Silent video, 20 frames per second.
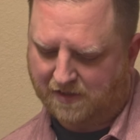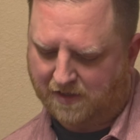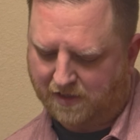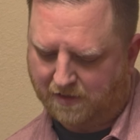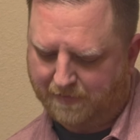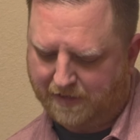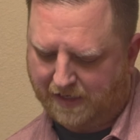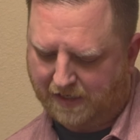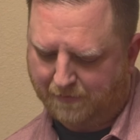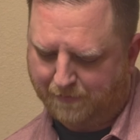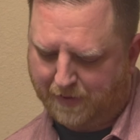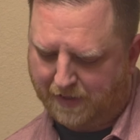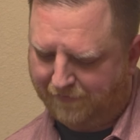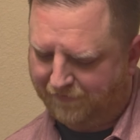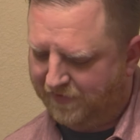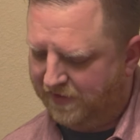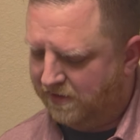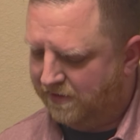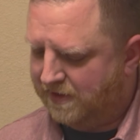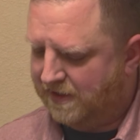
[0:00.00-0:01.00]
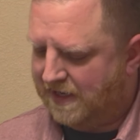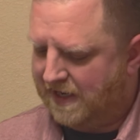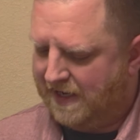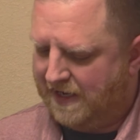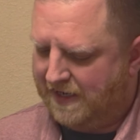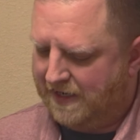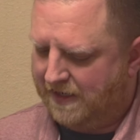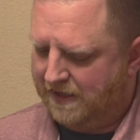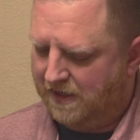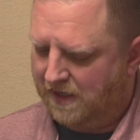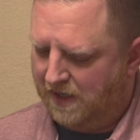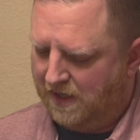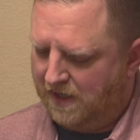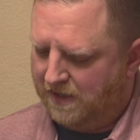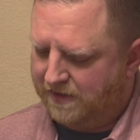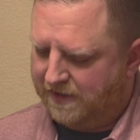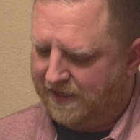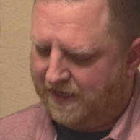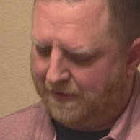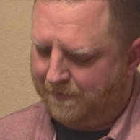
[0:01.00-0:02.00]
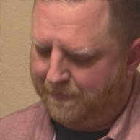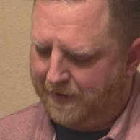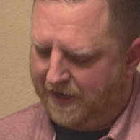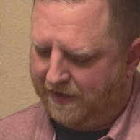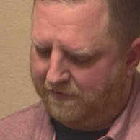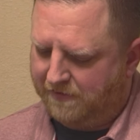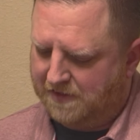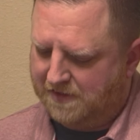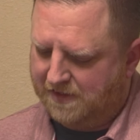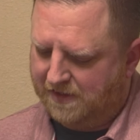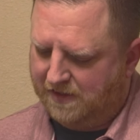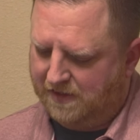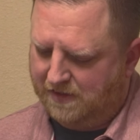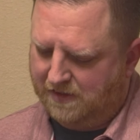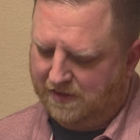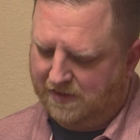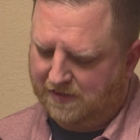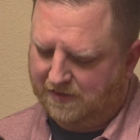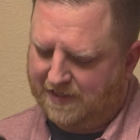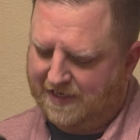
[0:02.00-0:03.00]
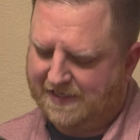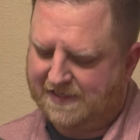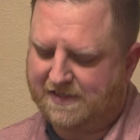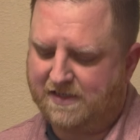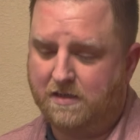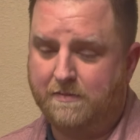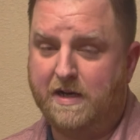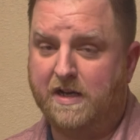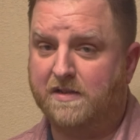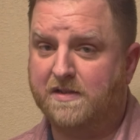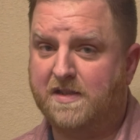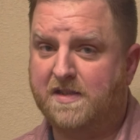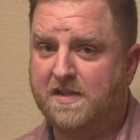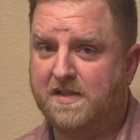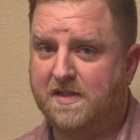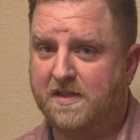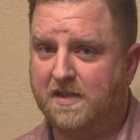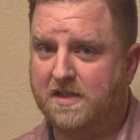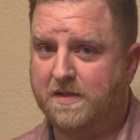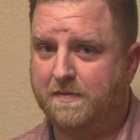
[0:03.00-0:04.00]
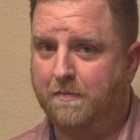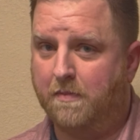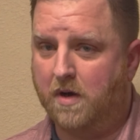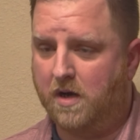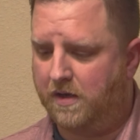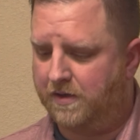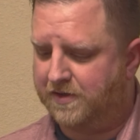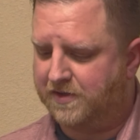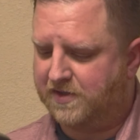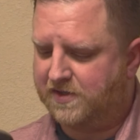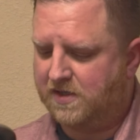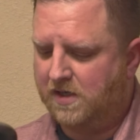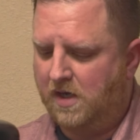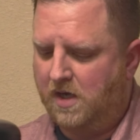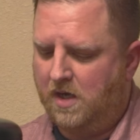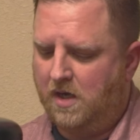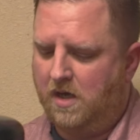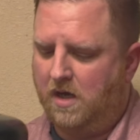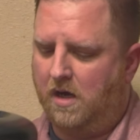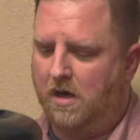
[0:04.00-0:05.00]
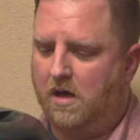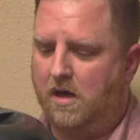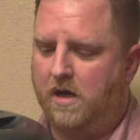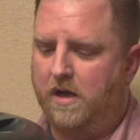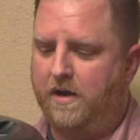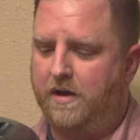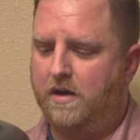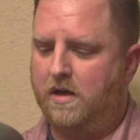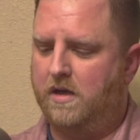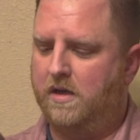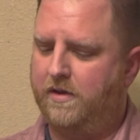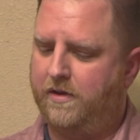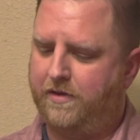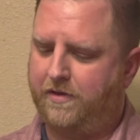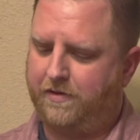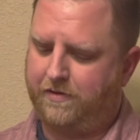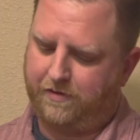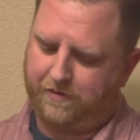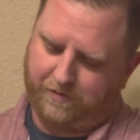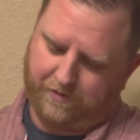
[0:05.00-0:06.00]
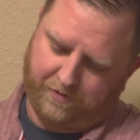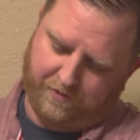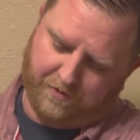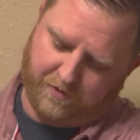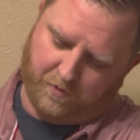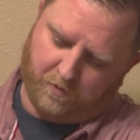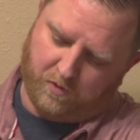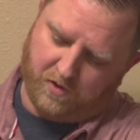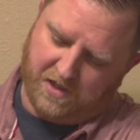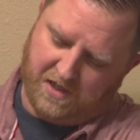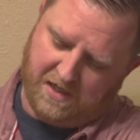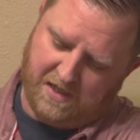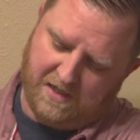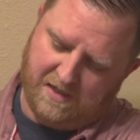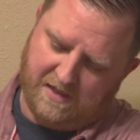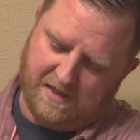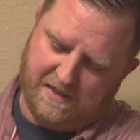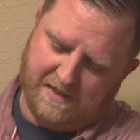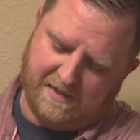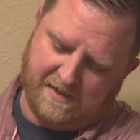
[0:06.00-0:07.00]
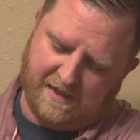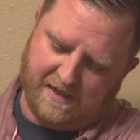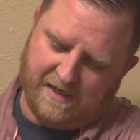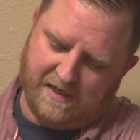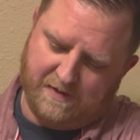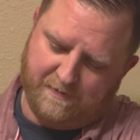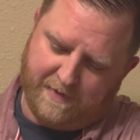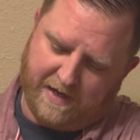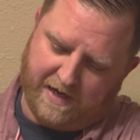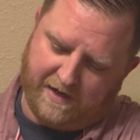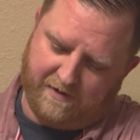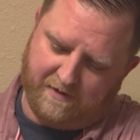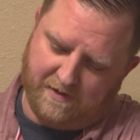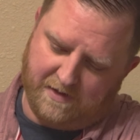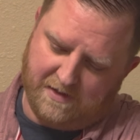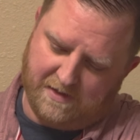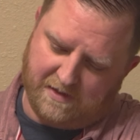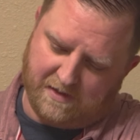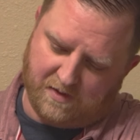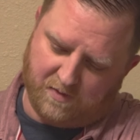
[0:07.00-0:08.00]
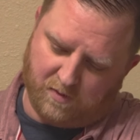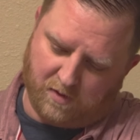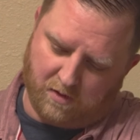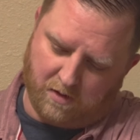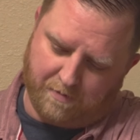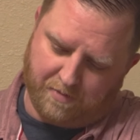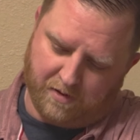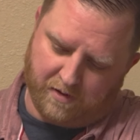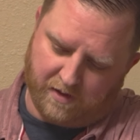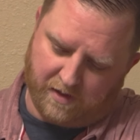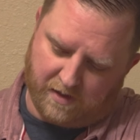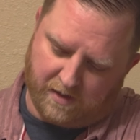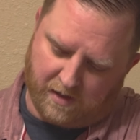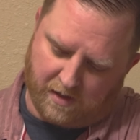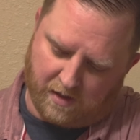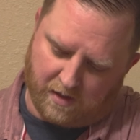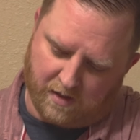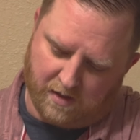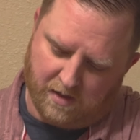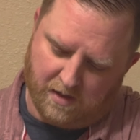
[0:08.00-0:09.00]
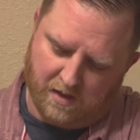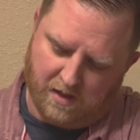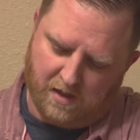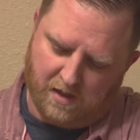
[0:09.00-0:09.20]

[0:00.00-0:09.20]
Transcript: automatic pet feeder that I had that had batteries in it, it lasted about six months on three D-size batteries is what we put in here.